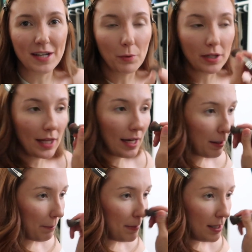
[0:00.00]
in with
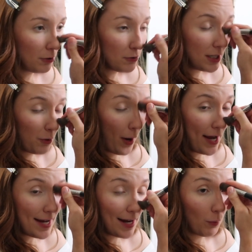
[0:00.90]
like me losing
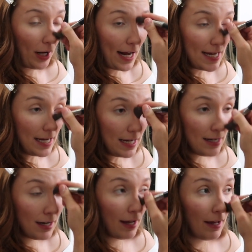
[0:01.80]
weight and what I
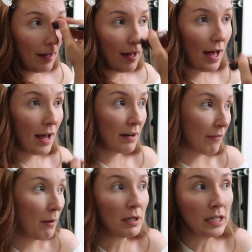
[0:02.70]
eat. And
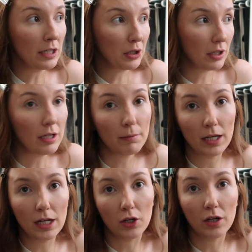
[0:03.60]
if I want to eat a cookie, I'm
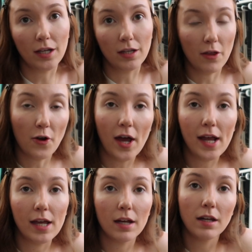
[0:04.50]
going to eat a cookie. The other
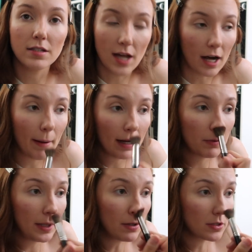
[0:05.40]
night, I ate an entire bag
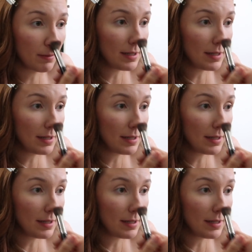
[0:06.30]
of Doritos to